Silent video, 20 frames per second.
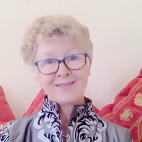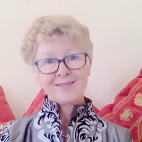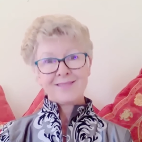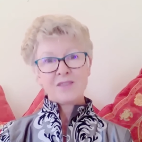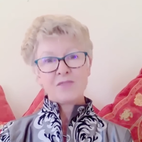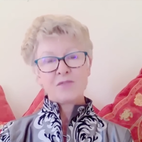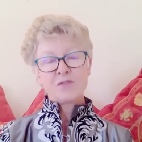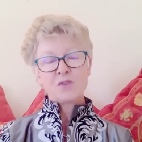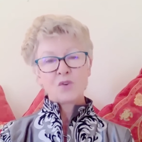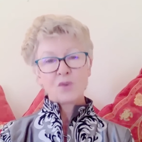
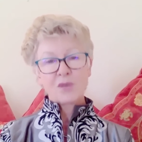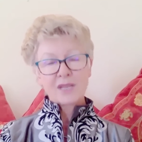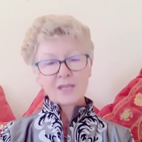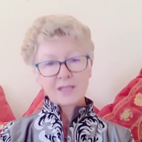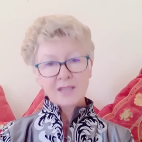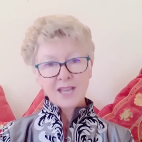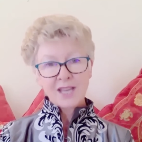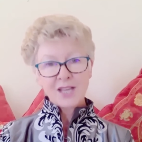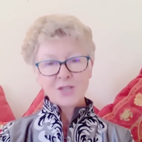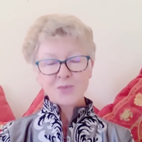If you're
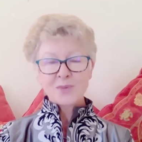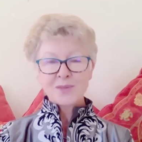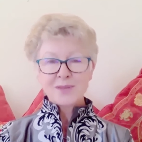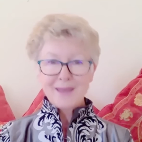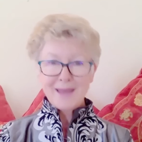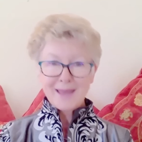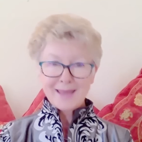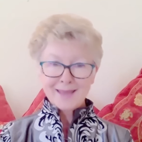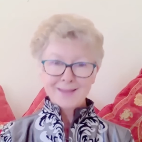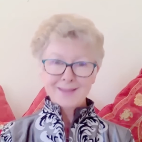engaged with
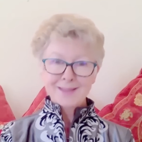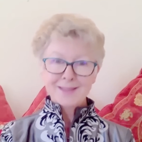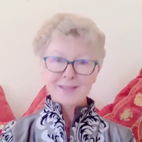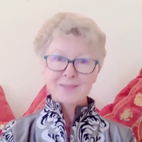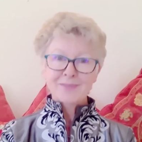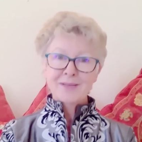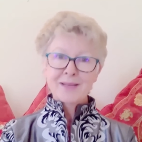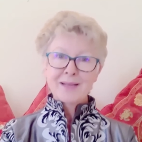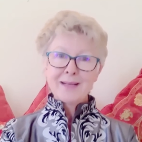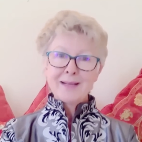
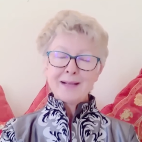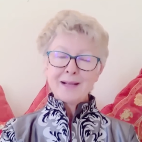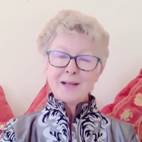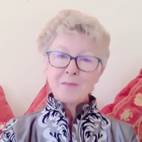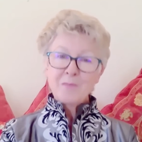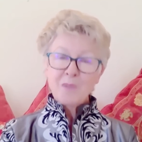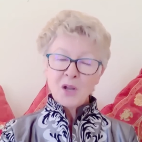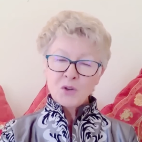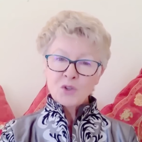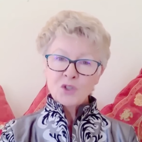negative
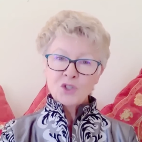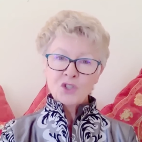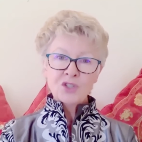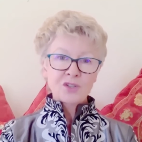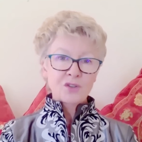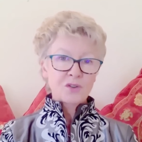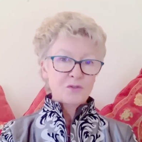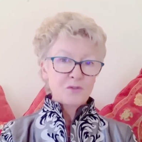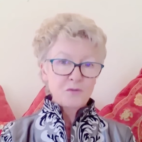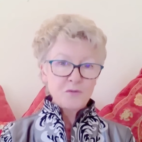
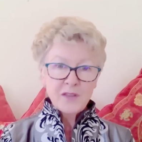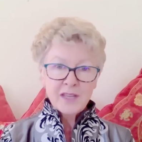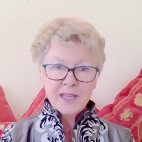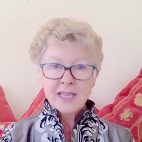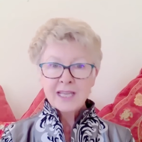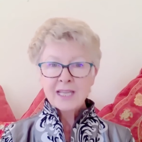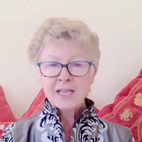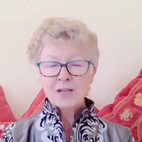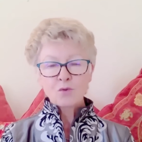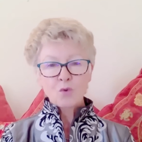emotion or
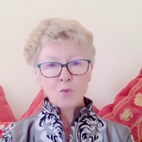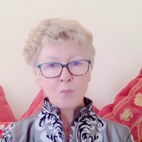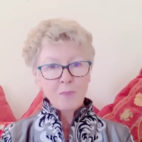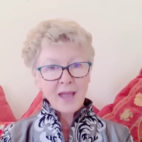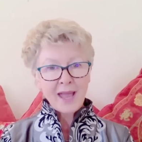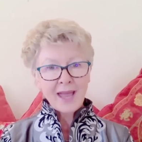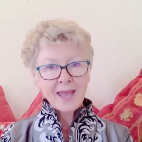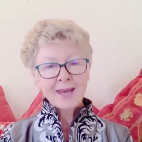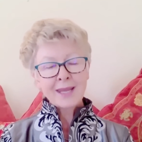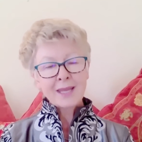fear or
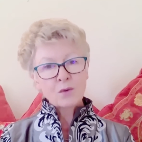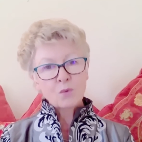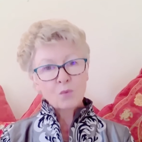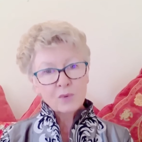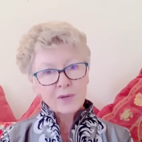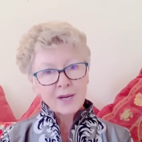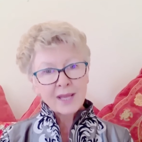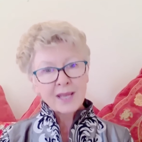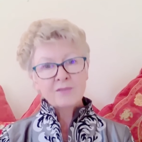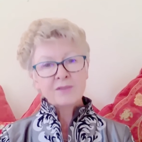panic,
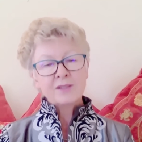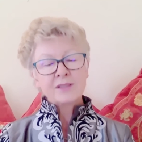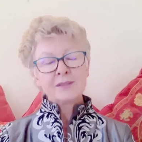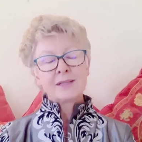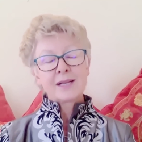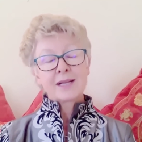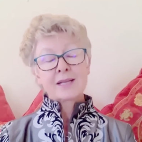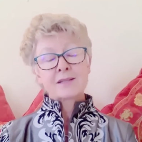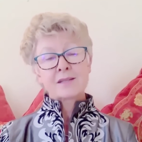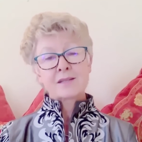whatever,
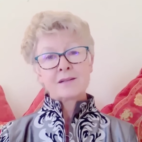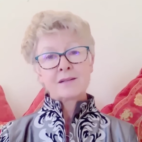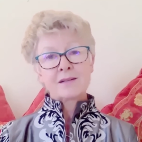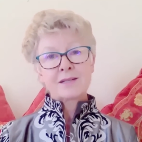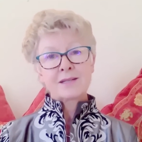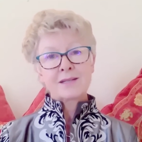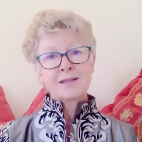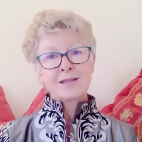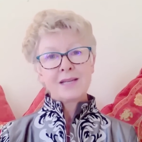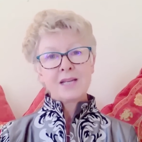
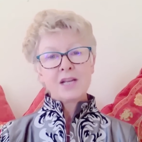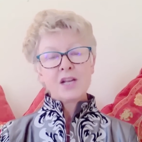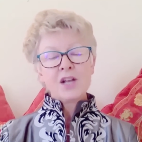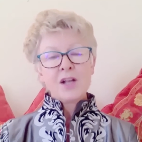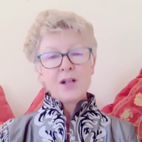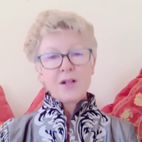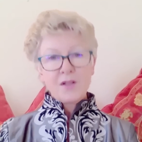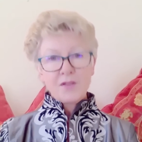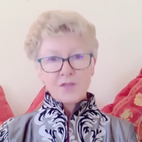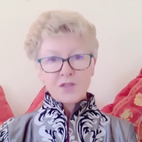anxiety,
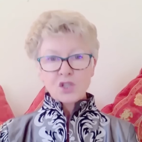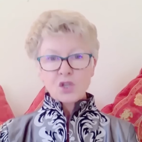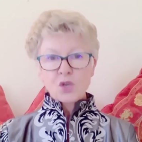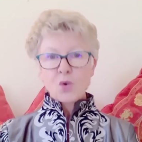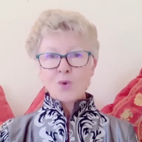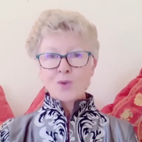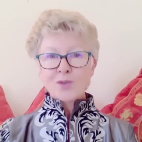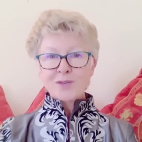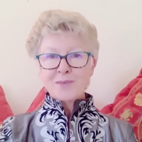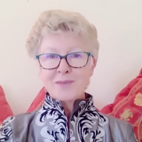there's a
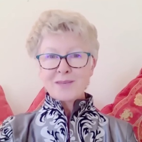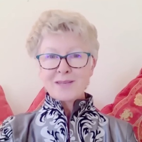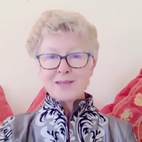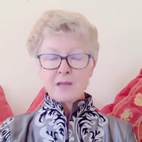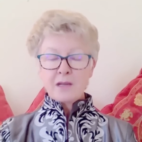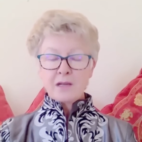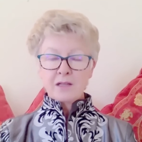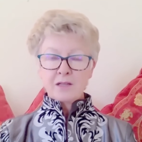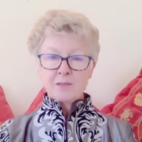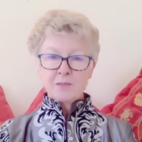quantum
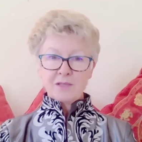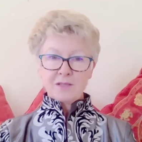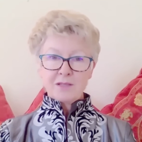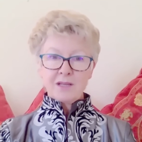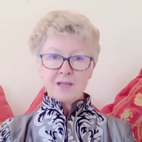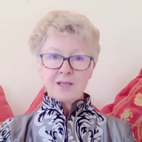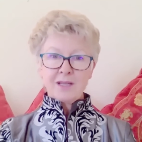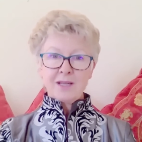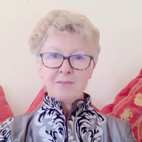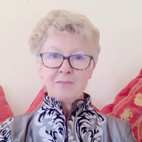entanglement
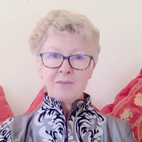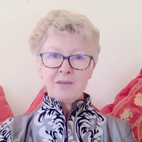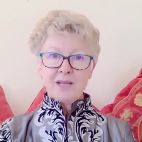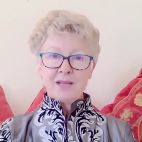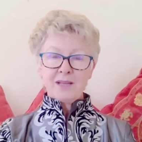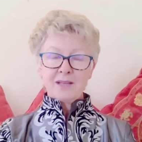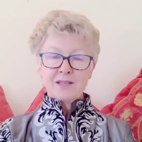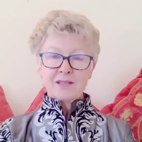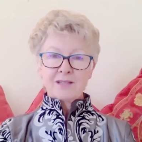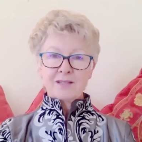taking
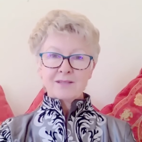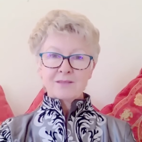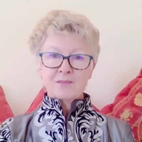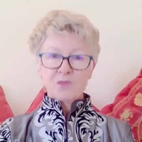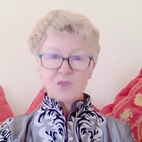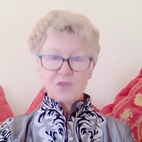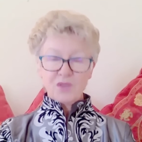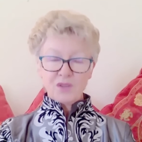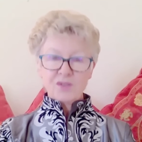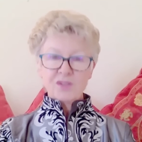place
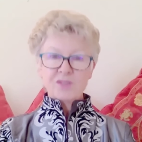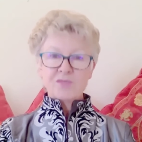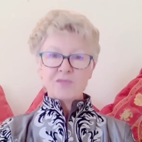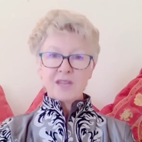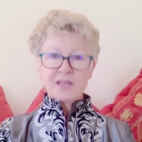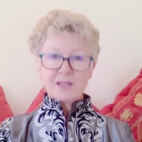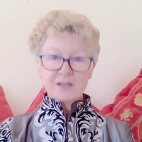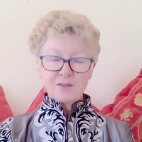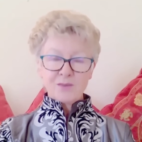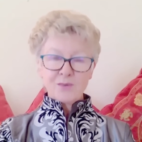with those
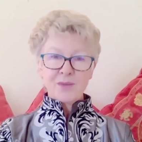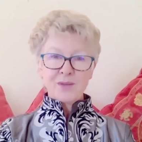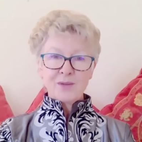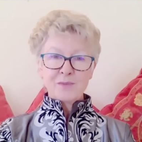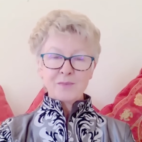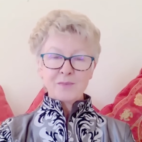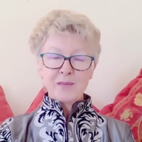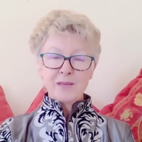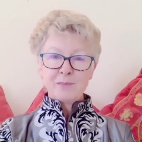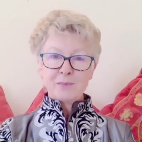events or
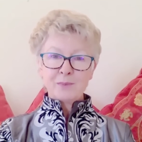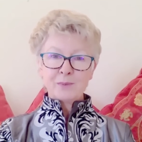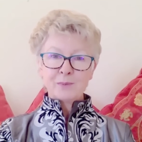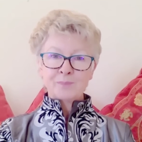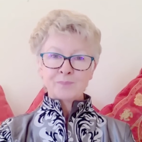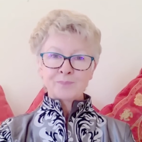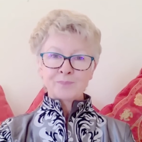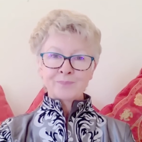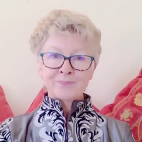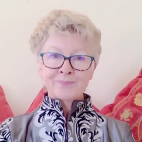those people.
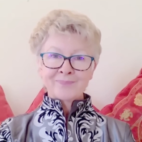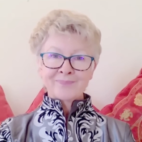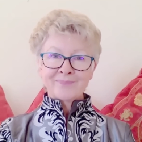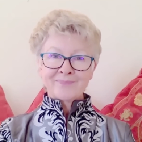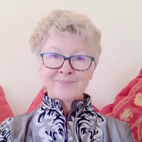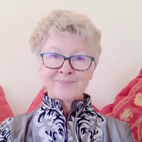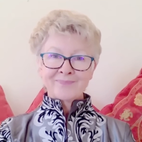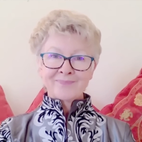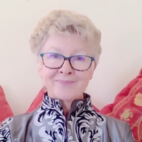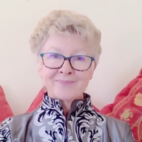
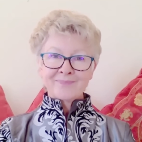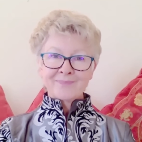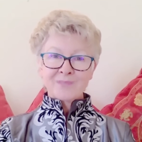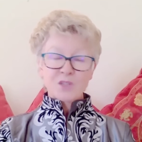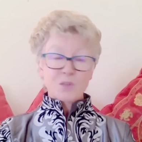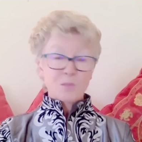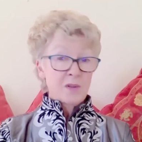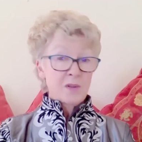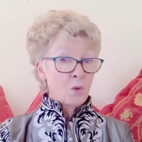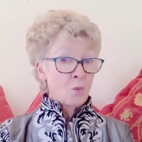
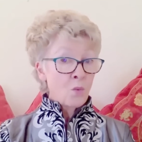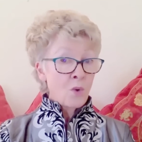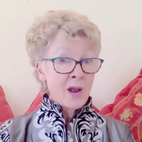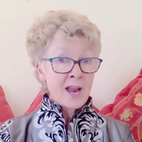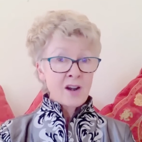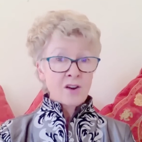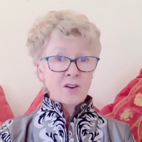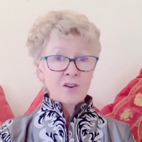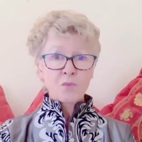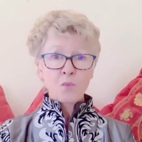So be
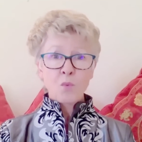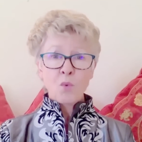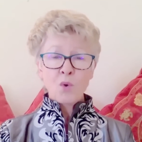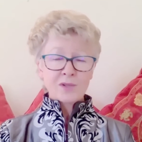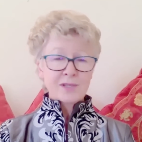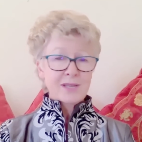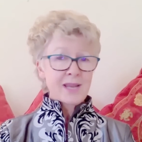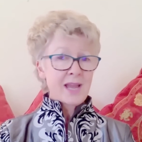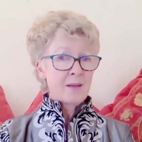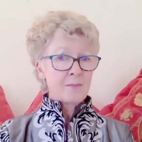aware of
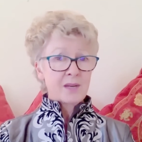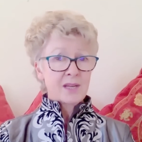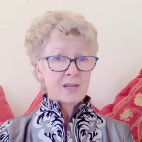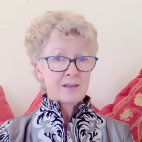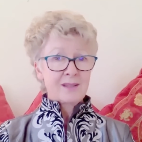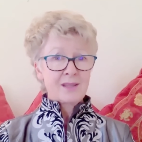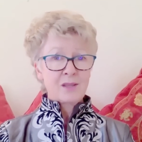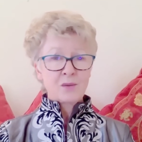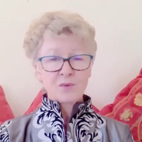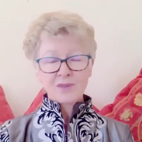what's
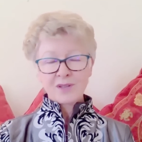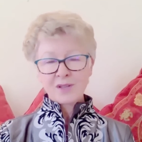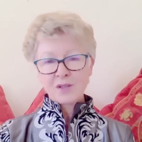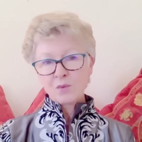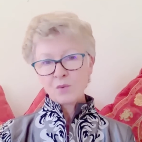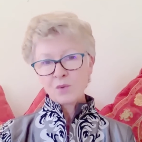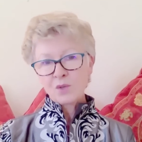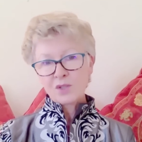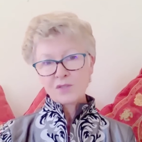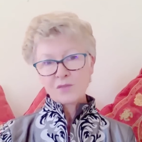happening in
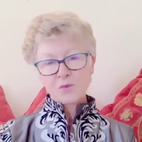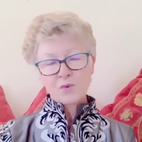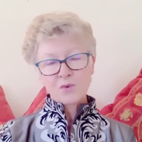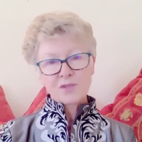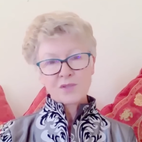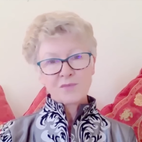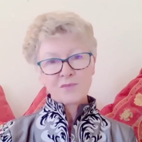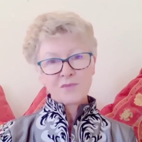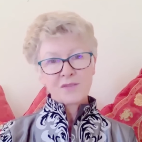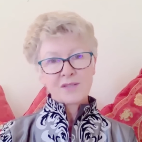the world of
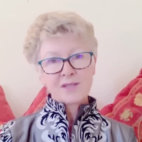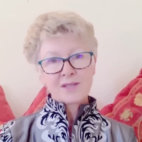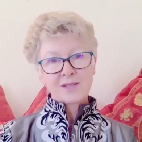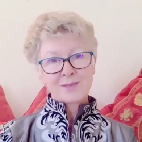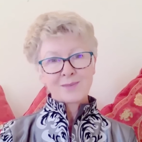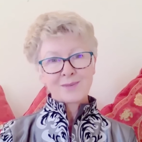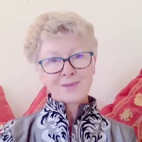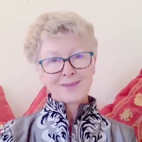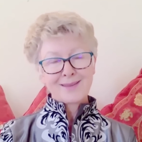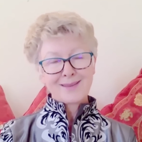quantum
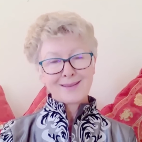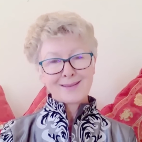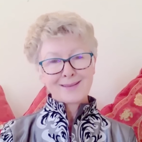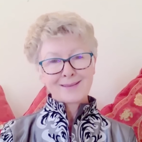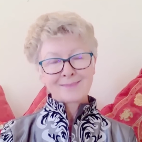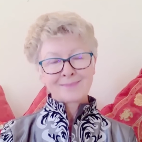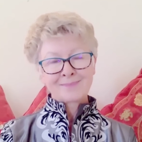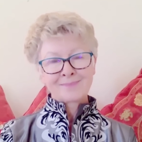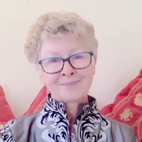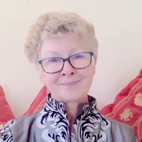physics with
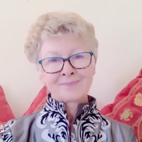this.